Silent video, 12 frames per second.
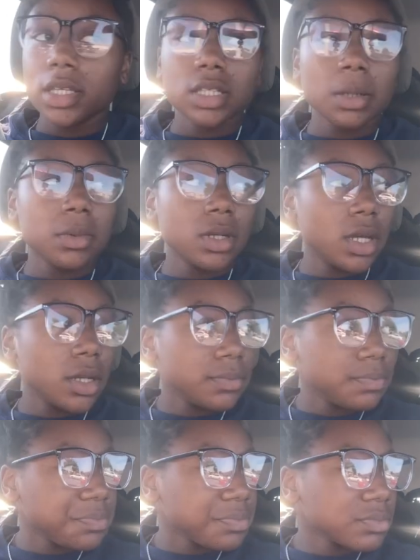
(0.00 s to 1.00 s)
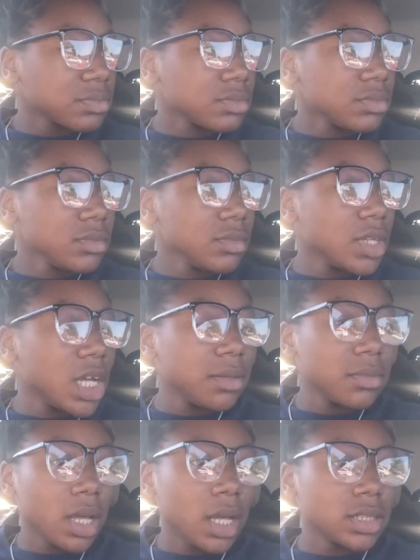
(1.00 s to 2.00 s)
is coming up.
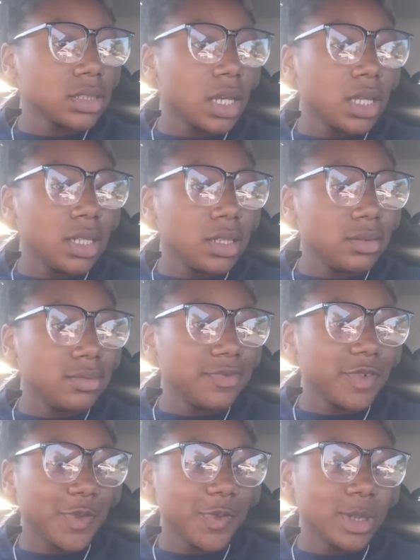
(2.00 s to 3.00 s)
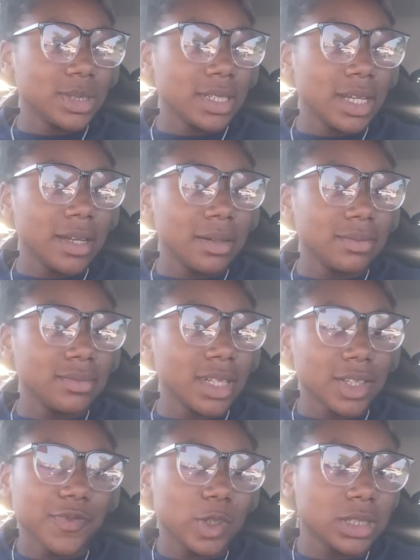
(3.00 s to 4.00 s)
I'm not excited for the first time. Not
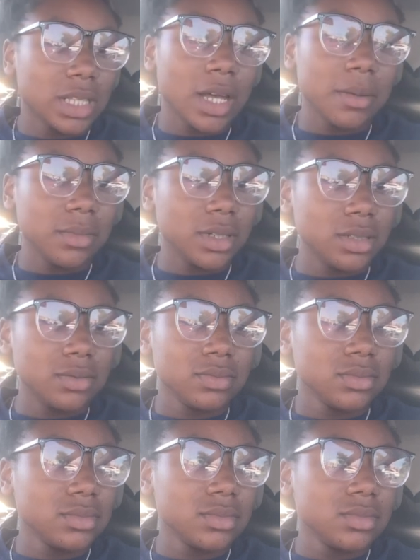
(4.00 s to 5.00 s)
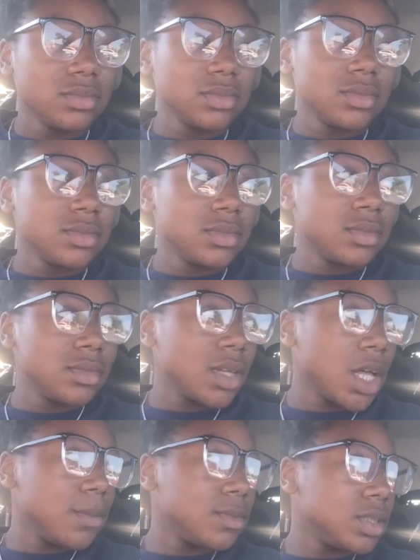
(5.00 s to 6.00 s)
the first time, but
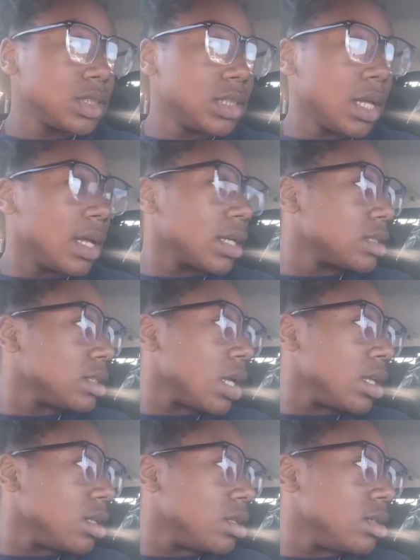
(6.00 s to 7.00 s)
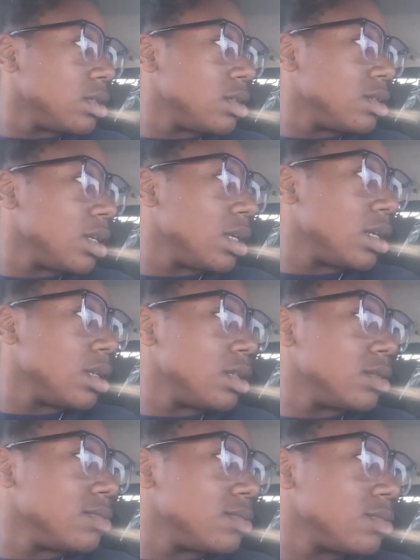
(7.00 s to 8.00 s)
I'm just not excited.
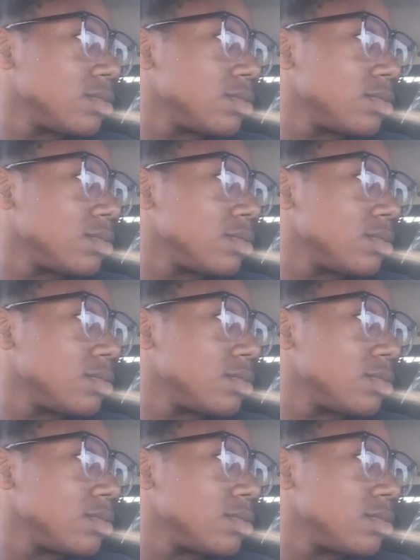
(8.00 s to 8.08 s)
And